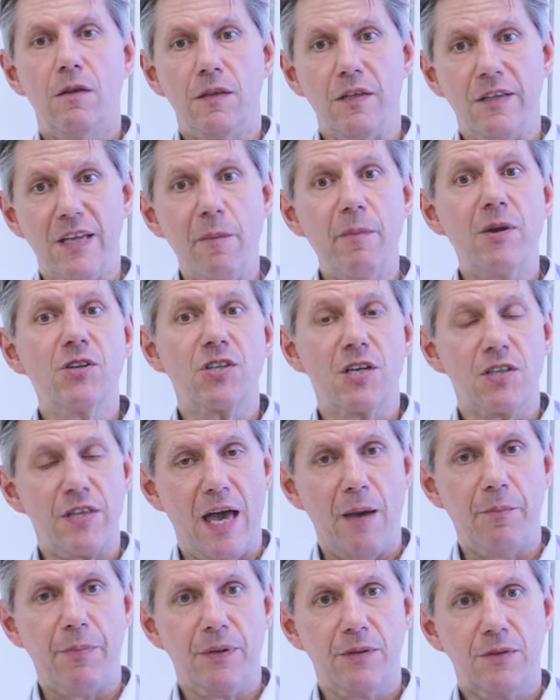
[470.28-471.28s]
The damage
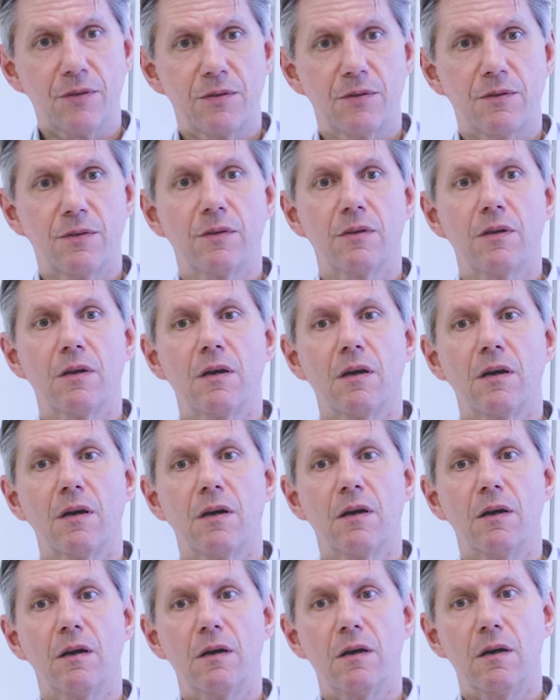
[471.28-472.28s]
has happened
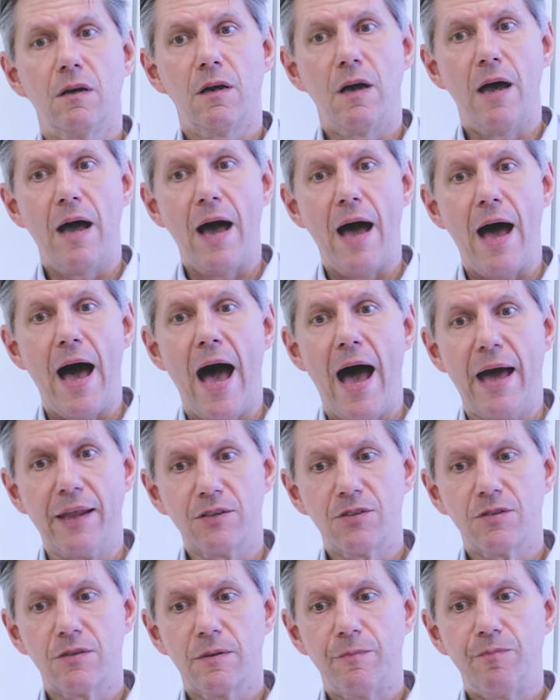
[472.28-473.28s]

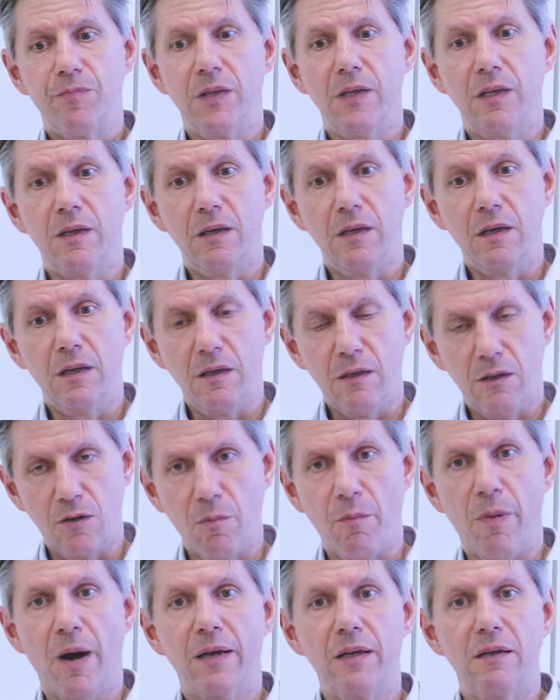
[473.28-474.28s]
and
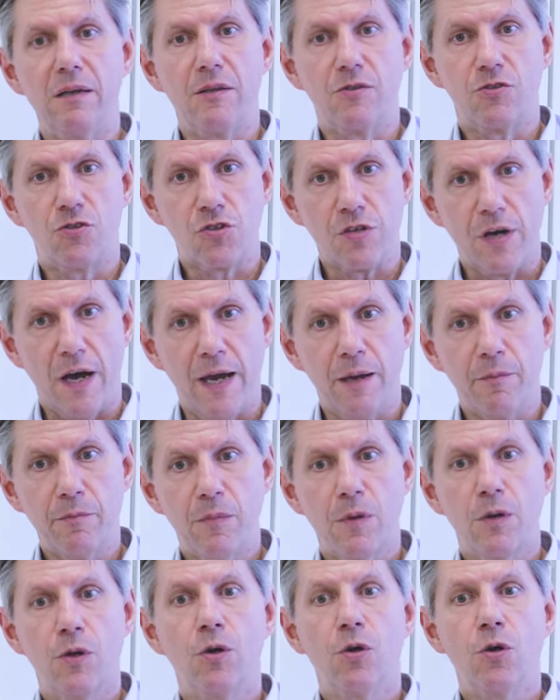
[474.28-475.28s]
your body needs
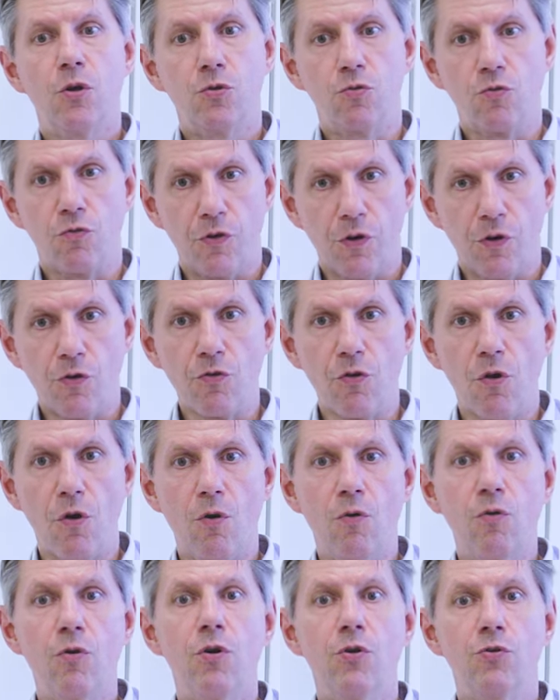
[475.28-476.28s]
time to
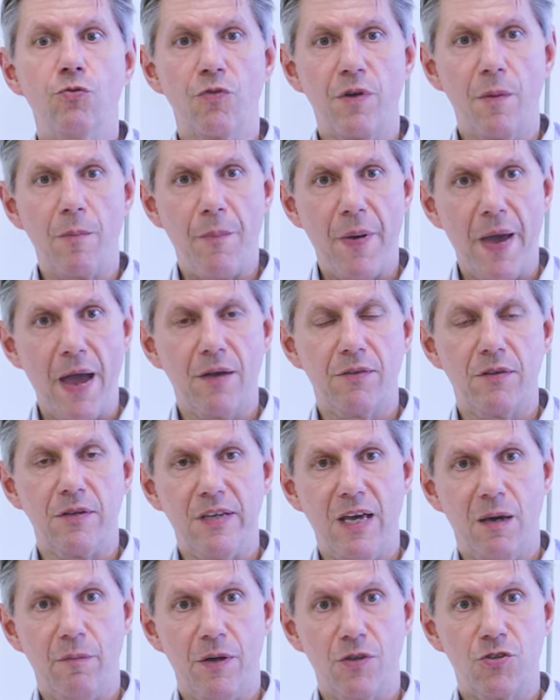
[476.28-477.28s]
regrow, to repair
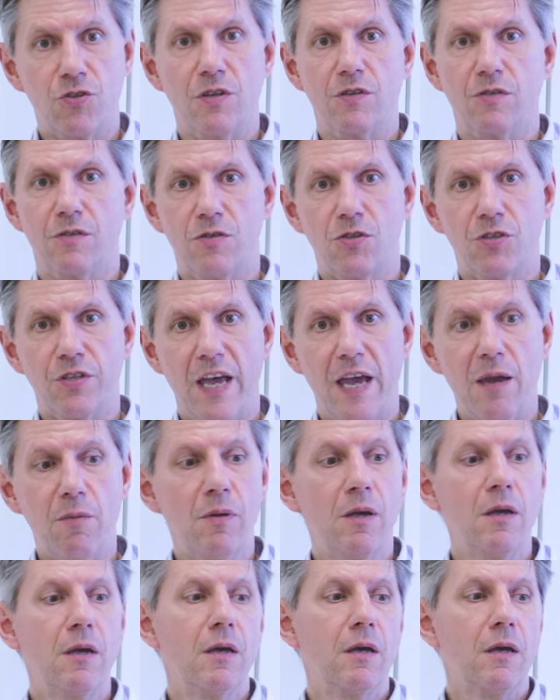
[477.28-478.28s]
the damage. It's the
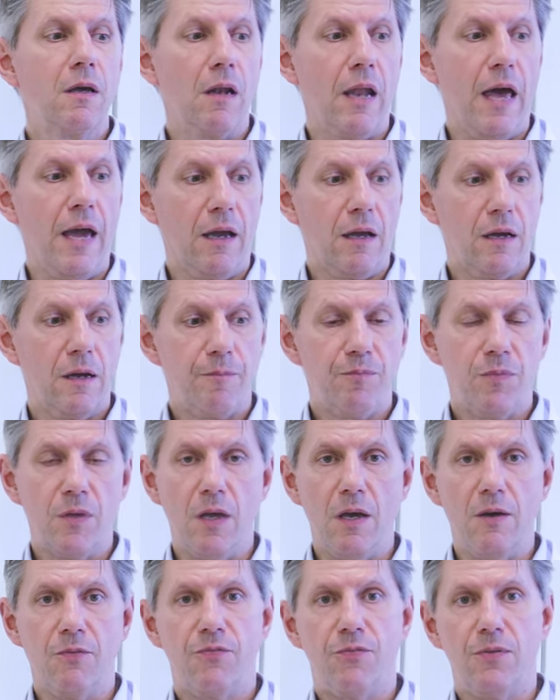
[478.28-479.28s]
same like
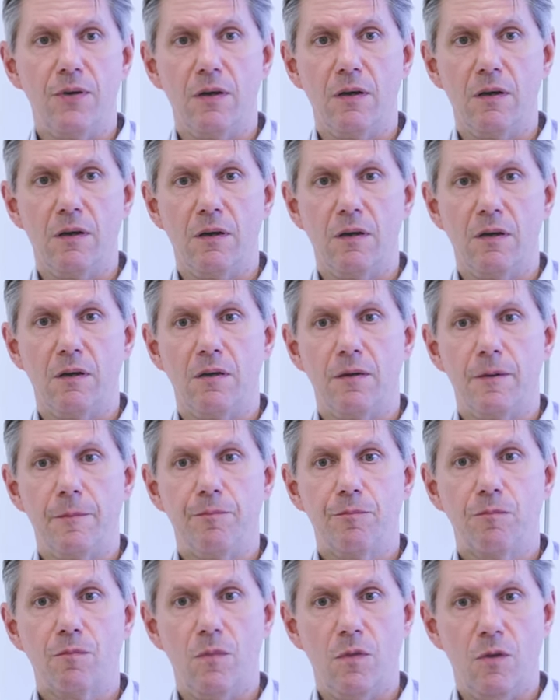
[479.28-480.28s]
if
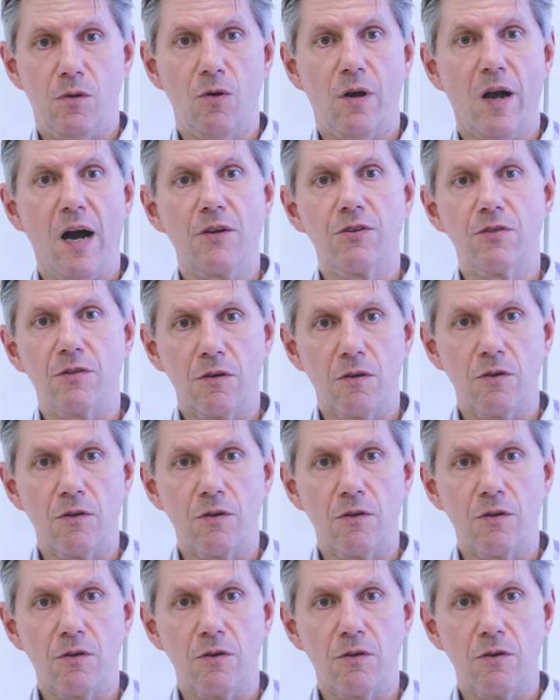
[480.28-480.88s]
you cut